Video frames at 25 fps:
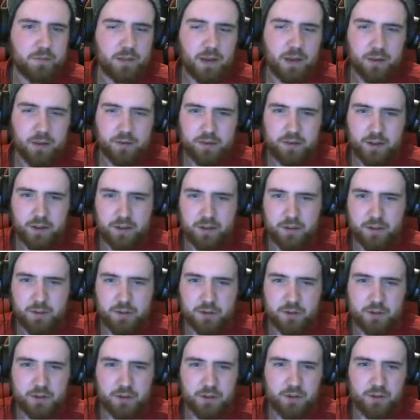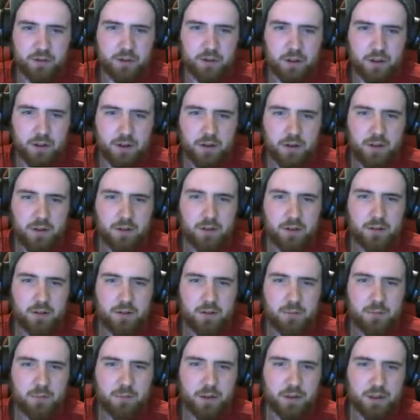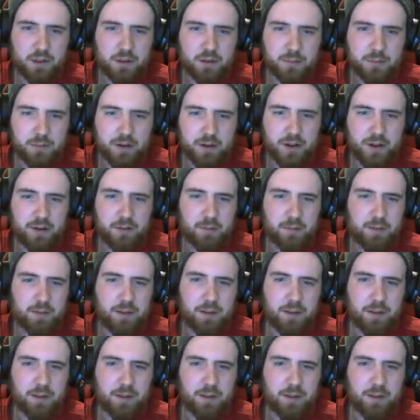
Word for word: forgot there was still a place behind you.